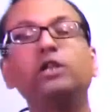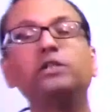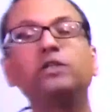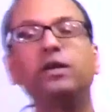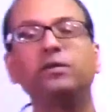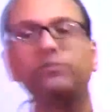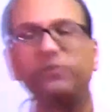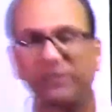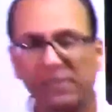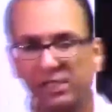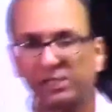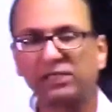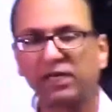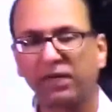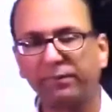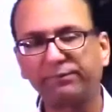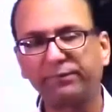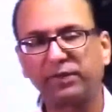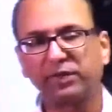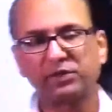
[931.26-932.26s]
germ cells
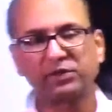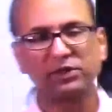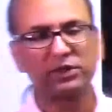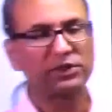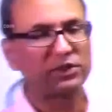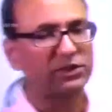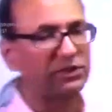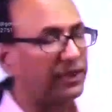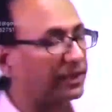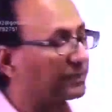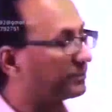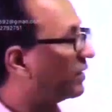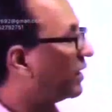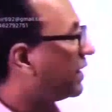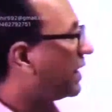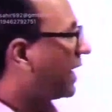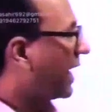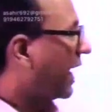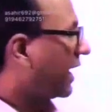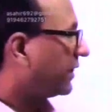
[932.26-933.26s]
are persisting
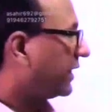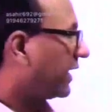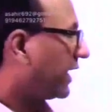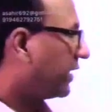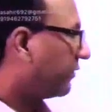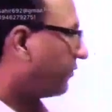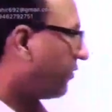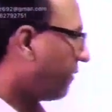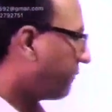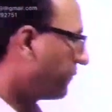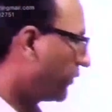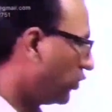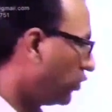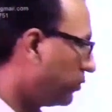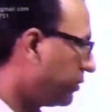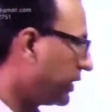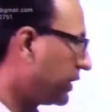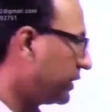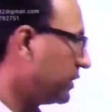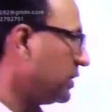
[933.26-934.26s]
and they can form
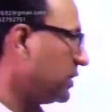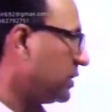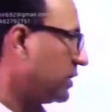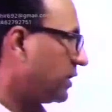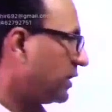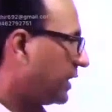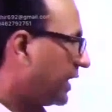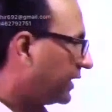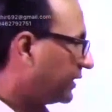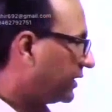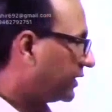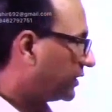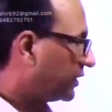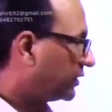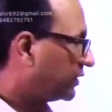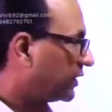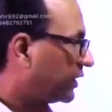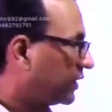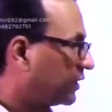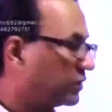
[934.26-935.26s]
tumor. Like this is
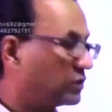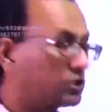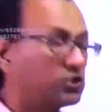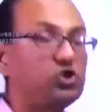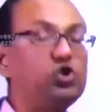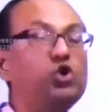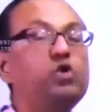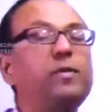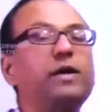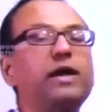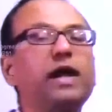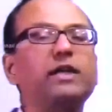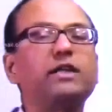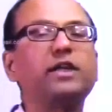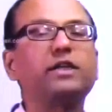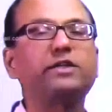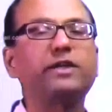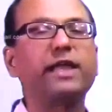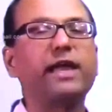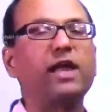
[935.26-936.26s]
a tumor at
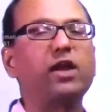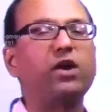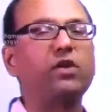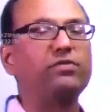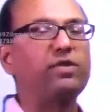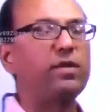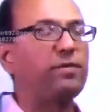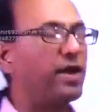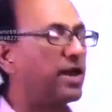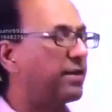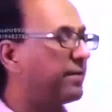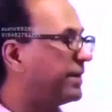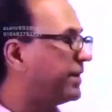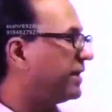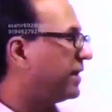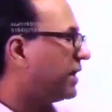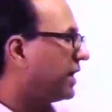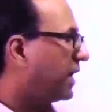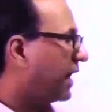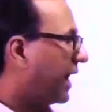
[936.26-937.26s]
the tail of the baby,
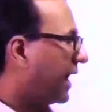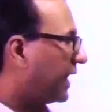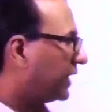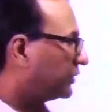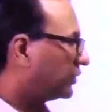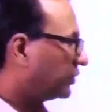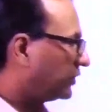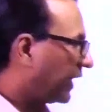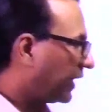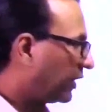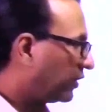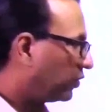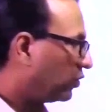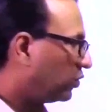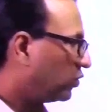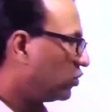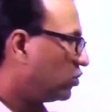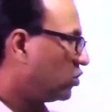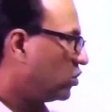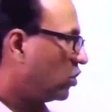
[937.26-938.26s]
and
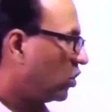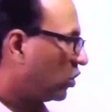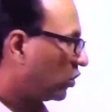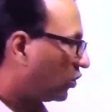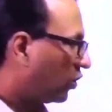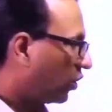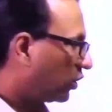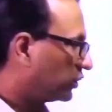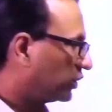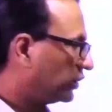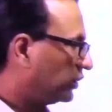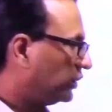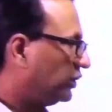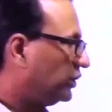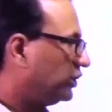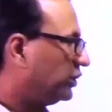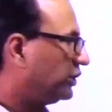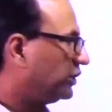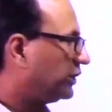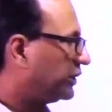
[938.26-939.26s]

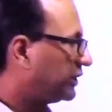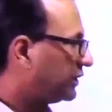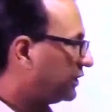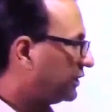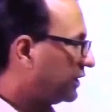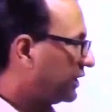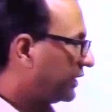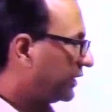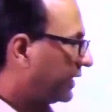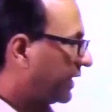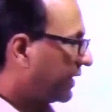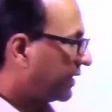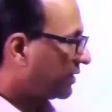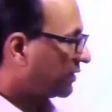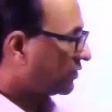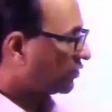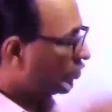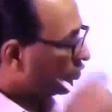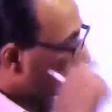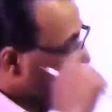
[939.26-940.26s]
sacrococcygeal
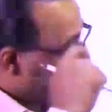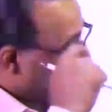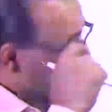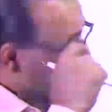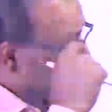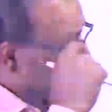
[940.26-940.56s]
teratoma.